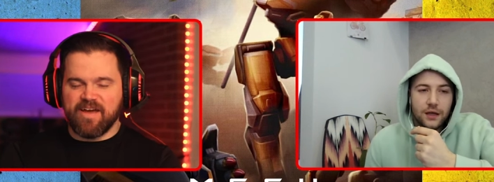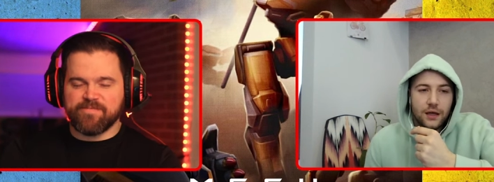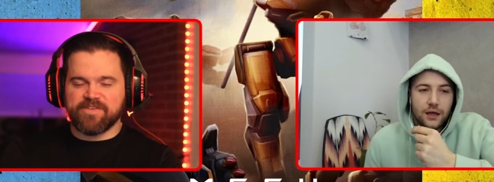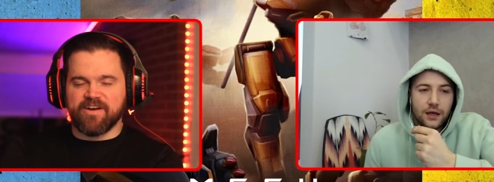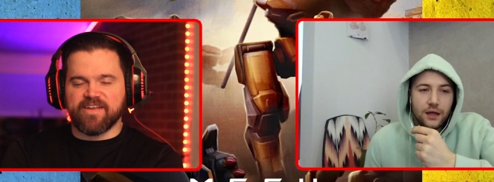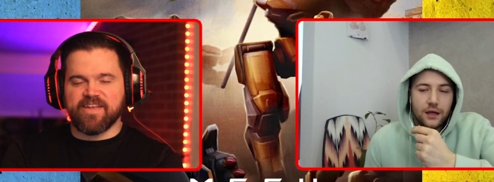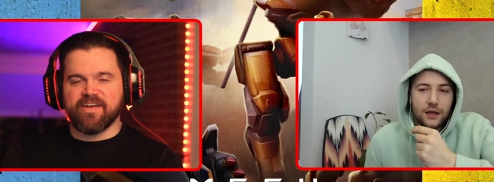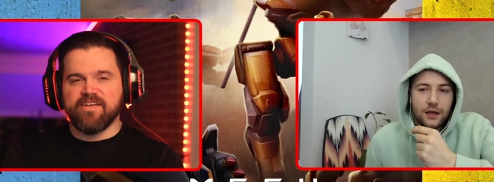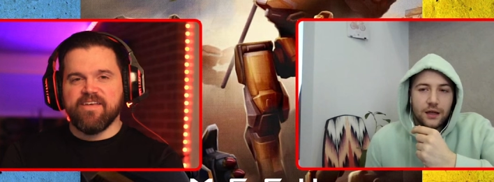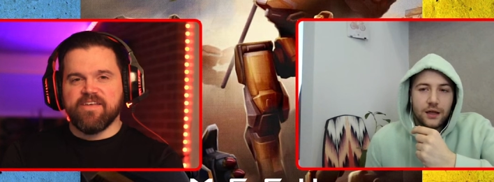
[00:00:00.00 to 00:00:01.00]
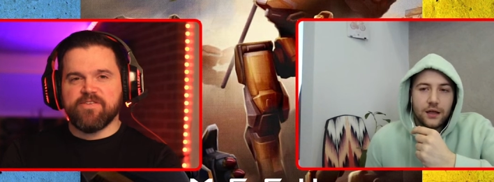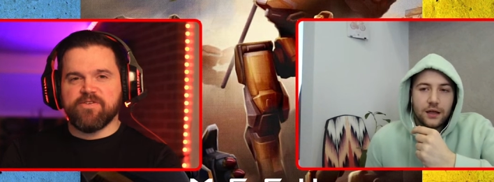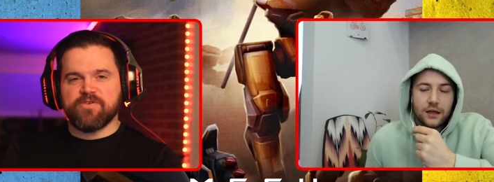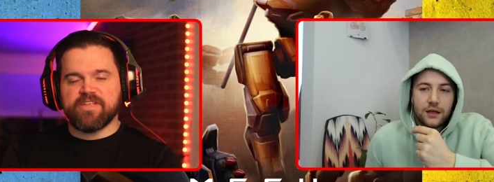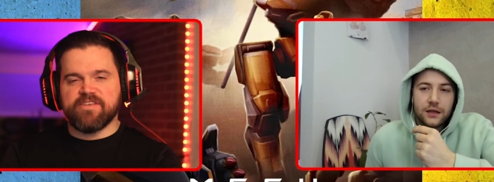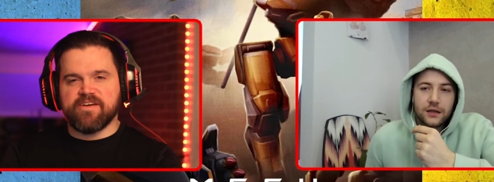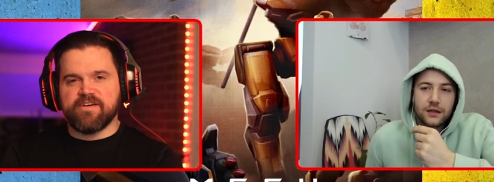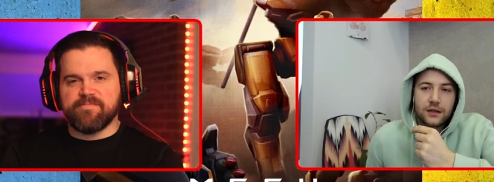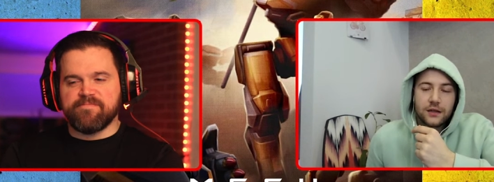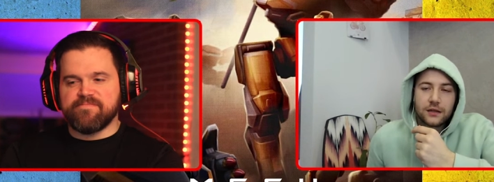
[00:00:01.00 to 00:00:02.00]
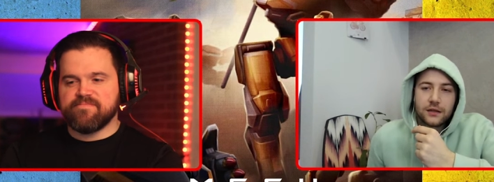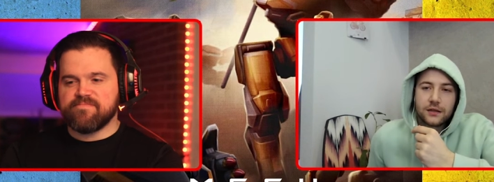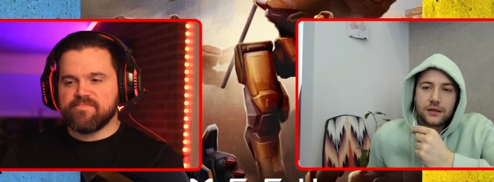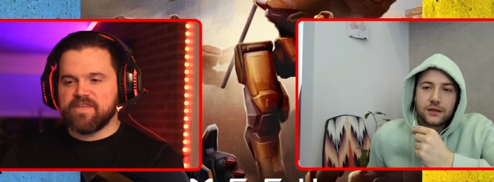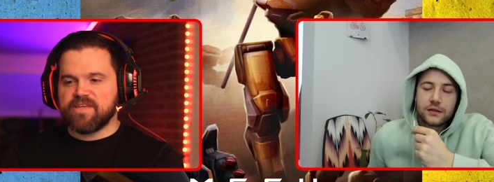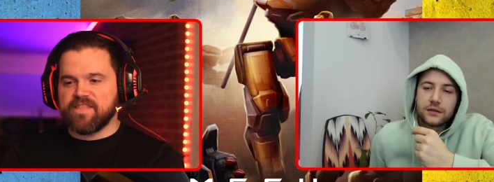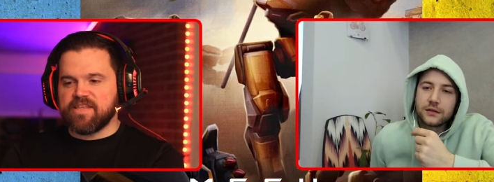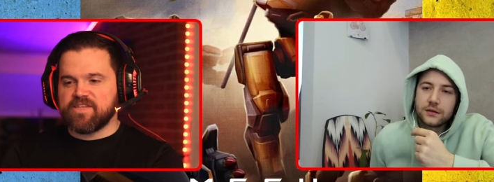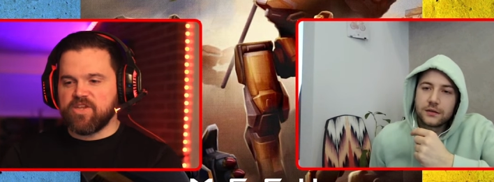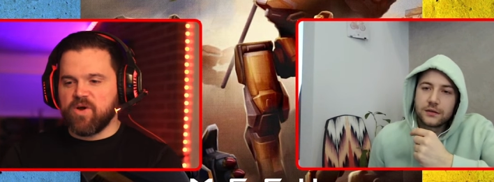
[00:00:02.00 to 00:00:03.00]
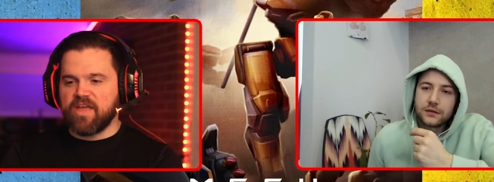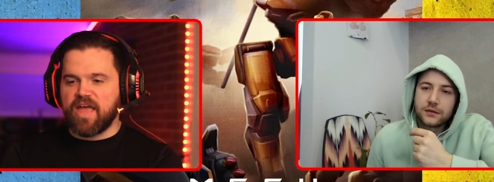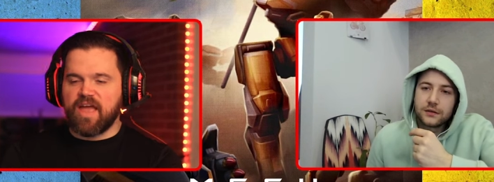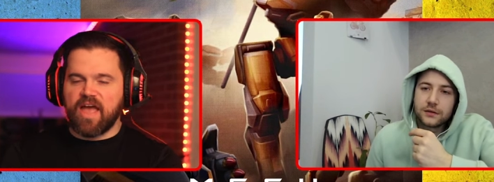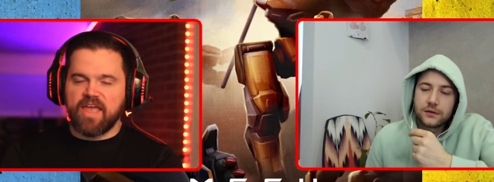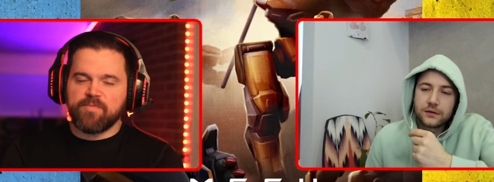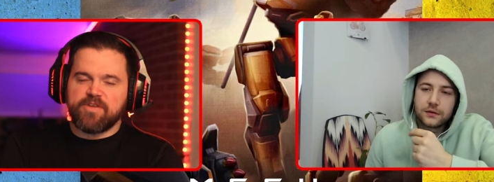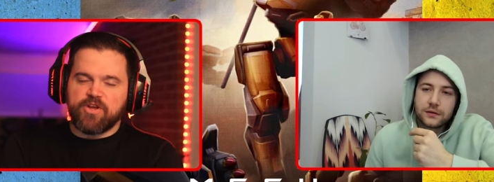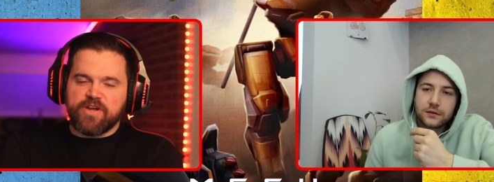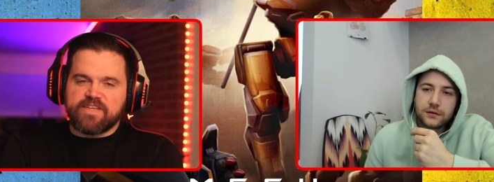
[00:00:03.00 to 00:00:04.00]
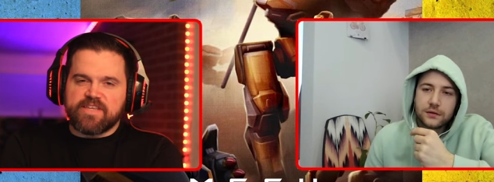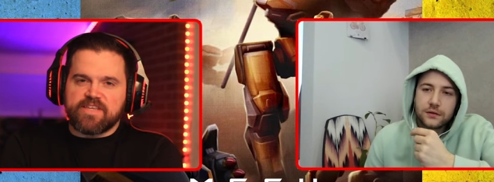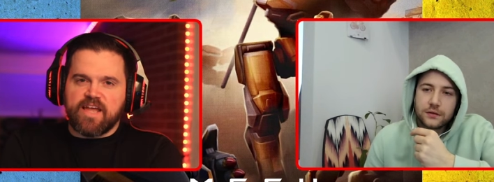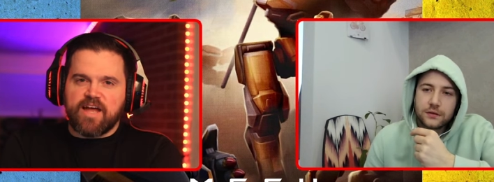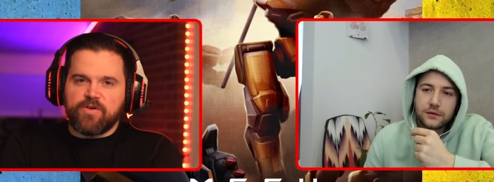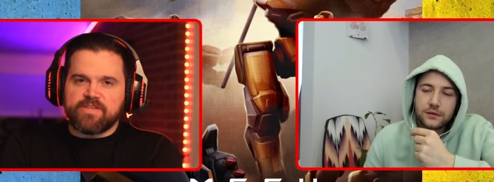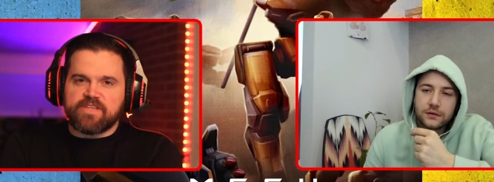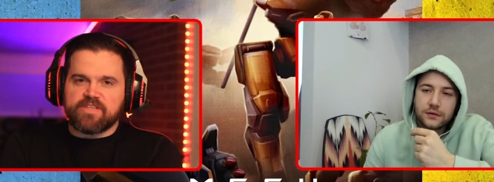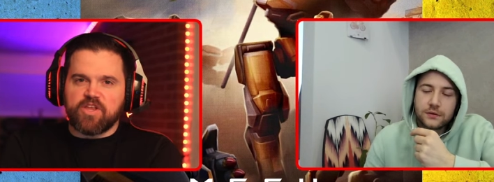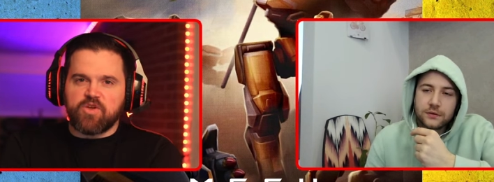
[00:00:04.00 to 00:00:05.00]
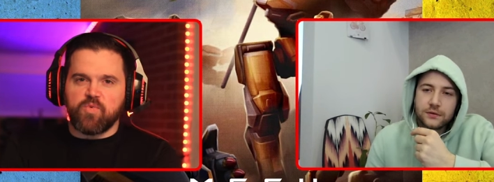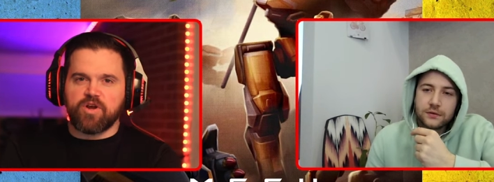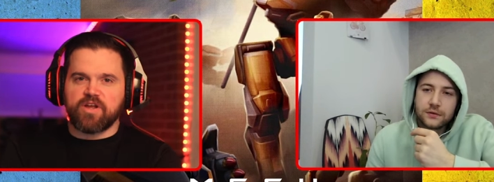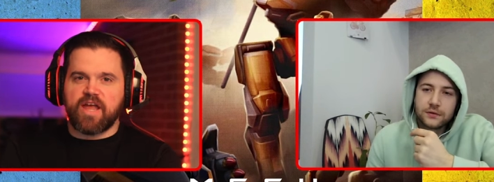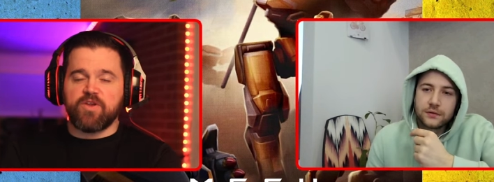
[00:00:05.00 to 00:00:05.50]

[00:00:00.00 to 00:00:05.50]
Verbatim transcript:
Speaker 1: I'm sorry. Yeah. You can um you can let us know. I I, I am curious as to how this is going to work.